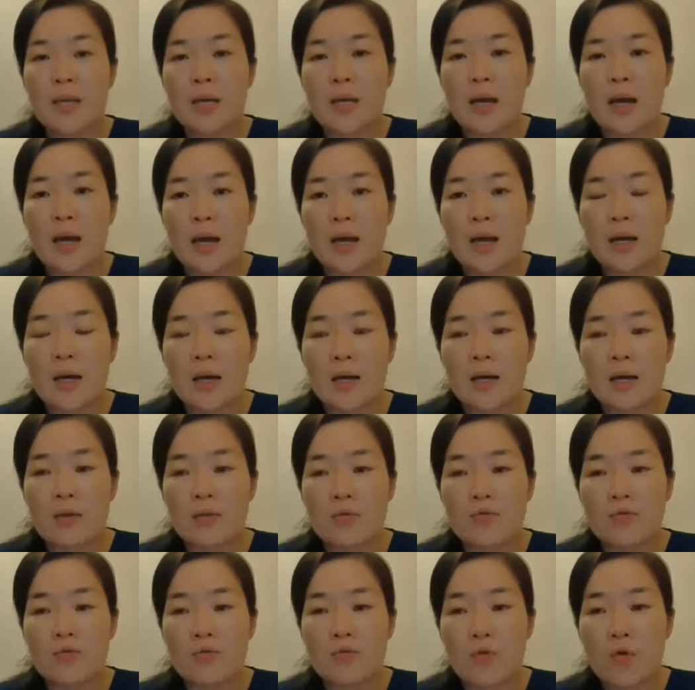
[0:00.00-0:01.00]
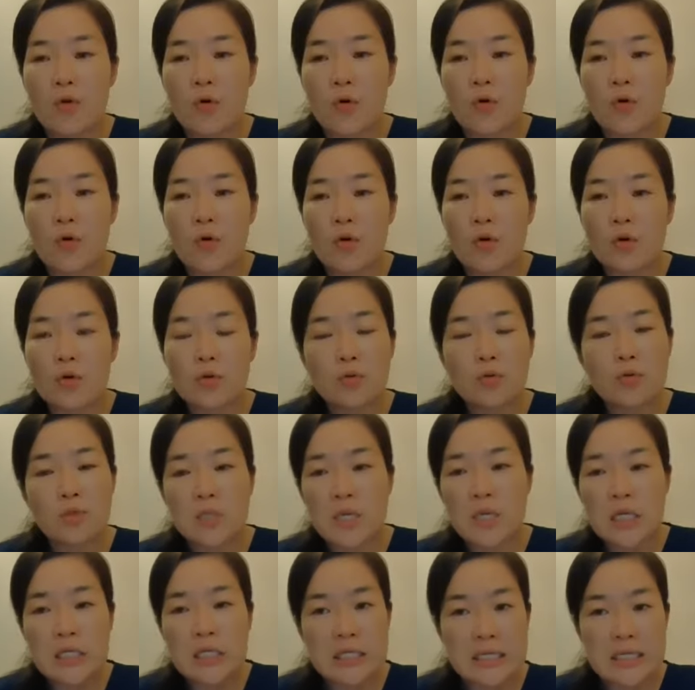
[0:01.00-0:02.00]
And for you to
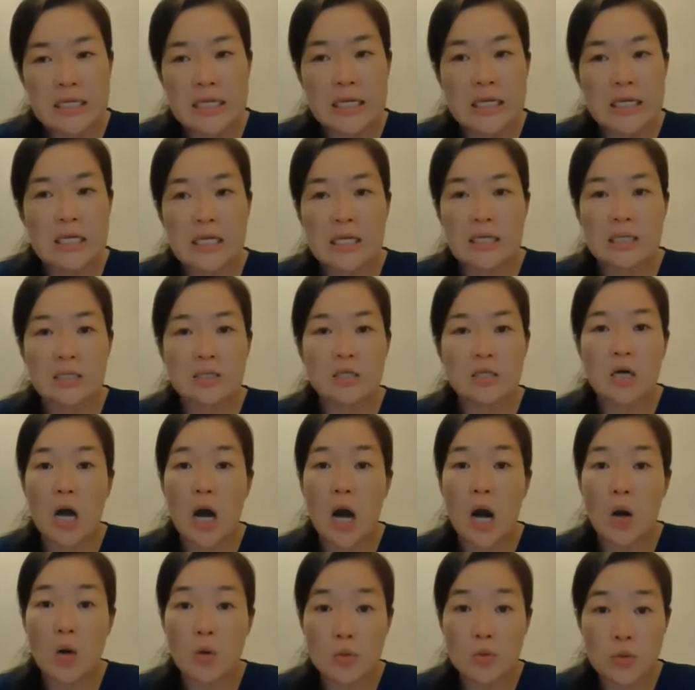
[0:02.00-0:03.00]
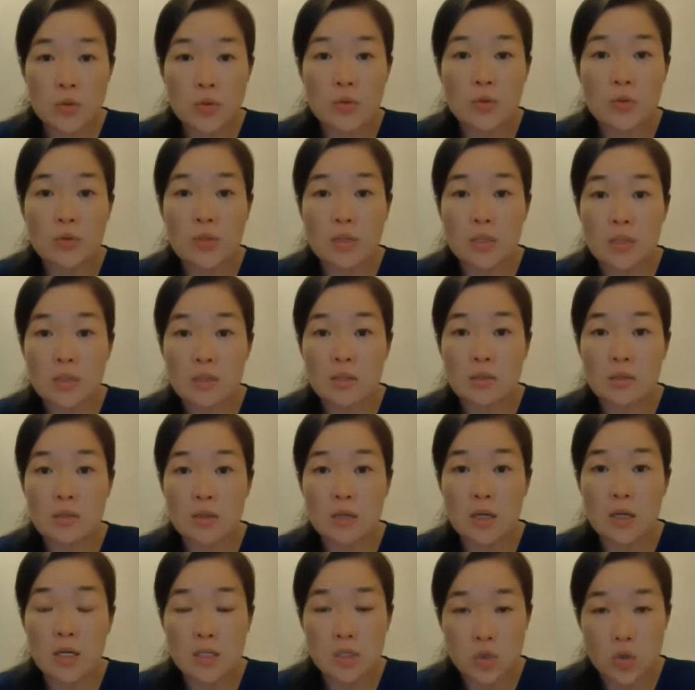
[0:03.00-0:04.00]
take daily also
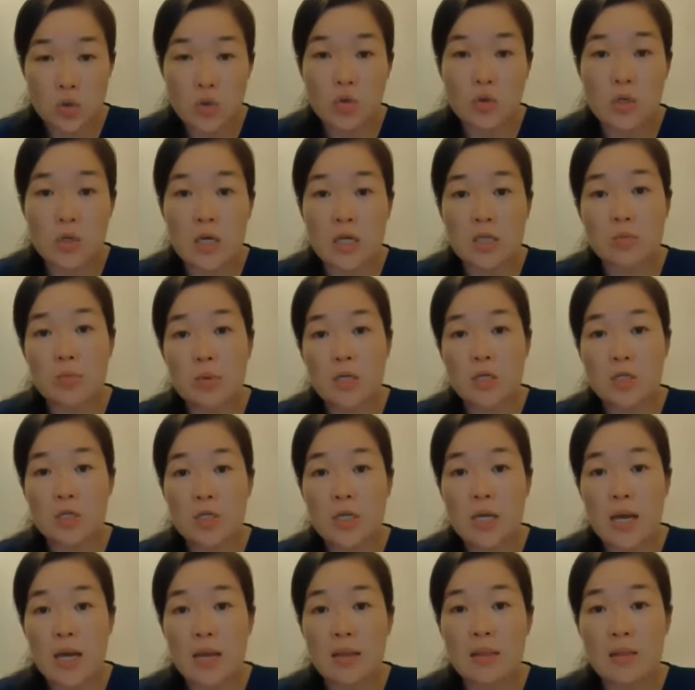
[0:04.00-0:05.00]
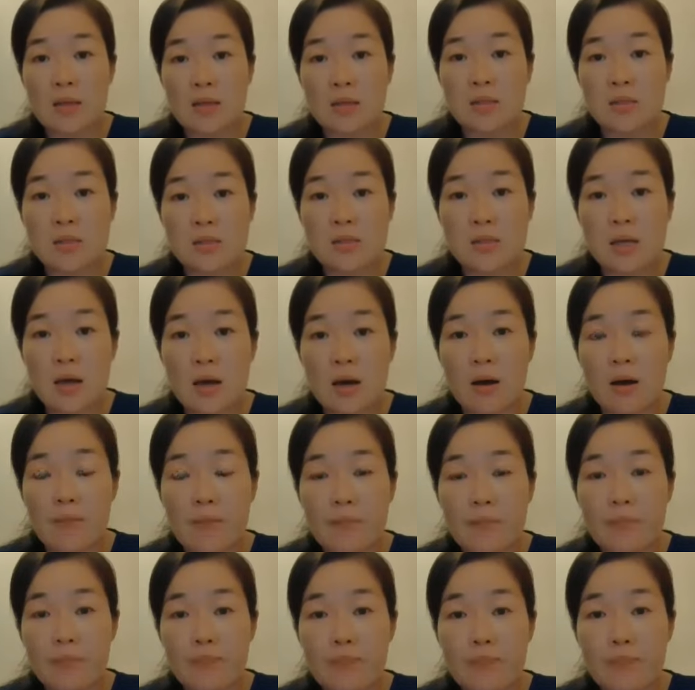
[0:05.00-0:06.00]
is good, especially at this
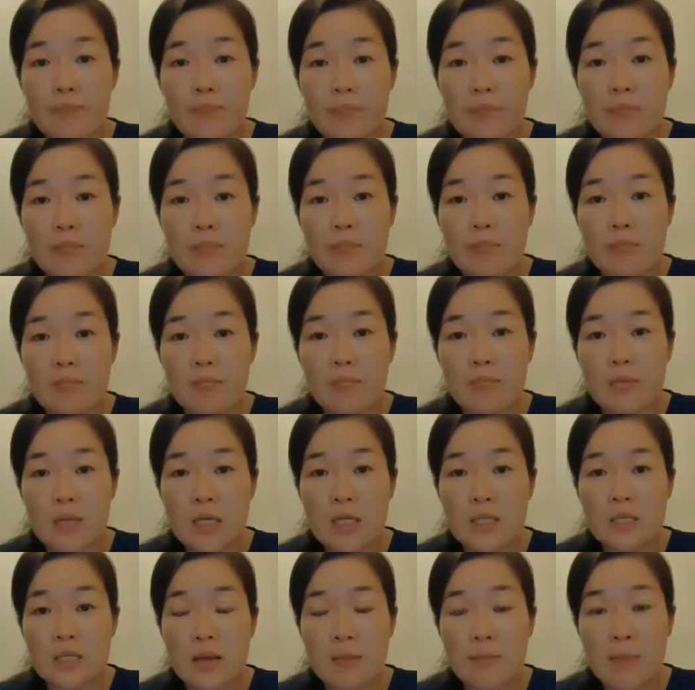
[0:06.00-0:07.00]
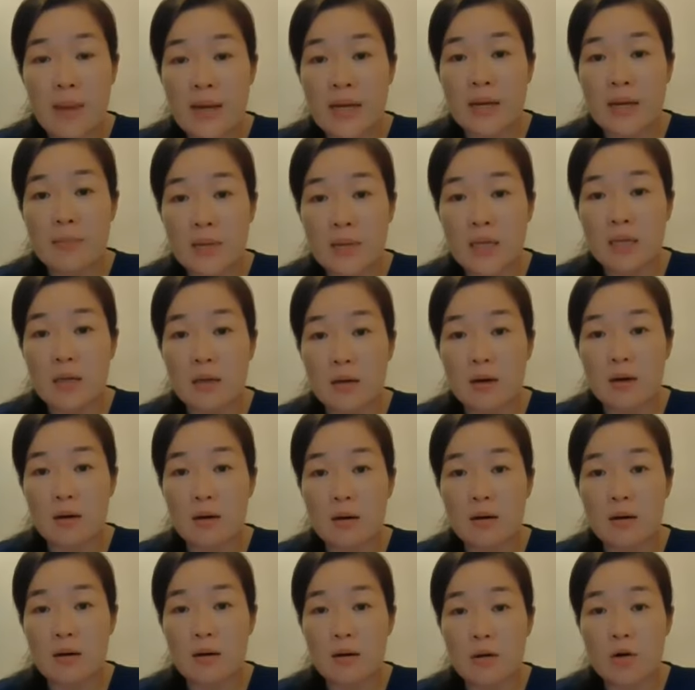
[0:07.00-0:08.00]
um, this uh, pandemic,
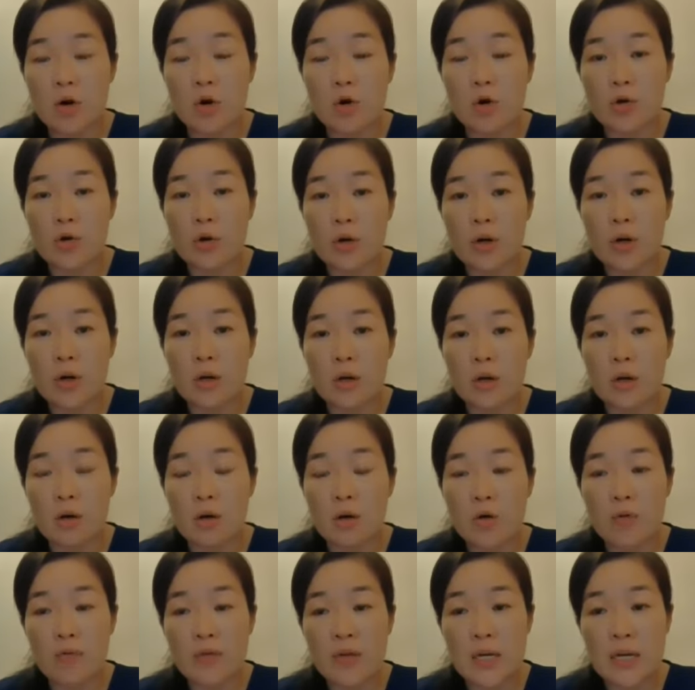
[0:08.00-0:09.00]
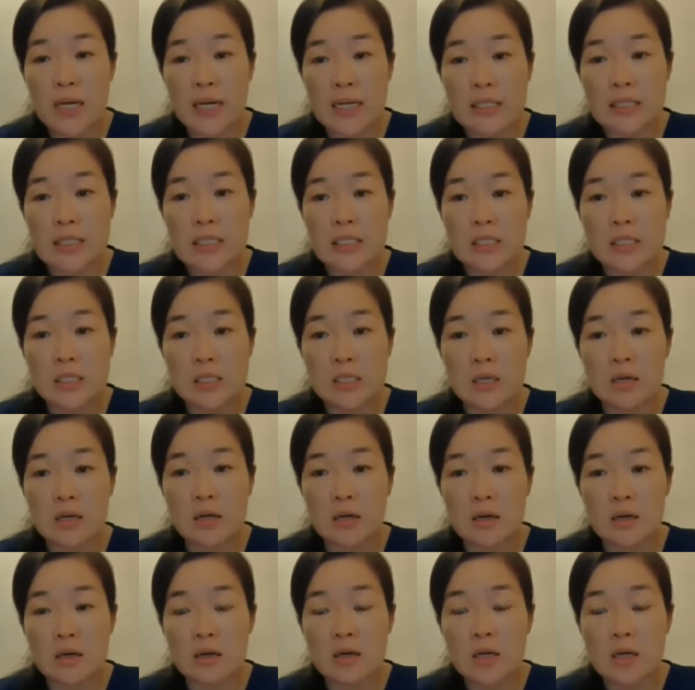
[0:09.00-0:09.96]
uh, uh, COVID-19's uh,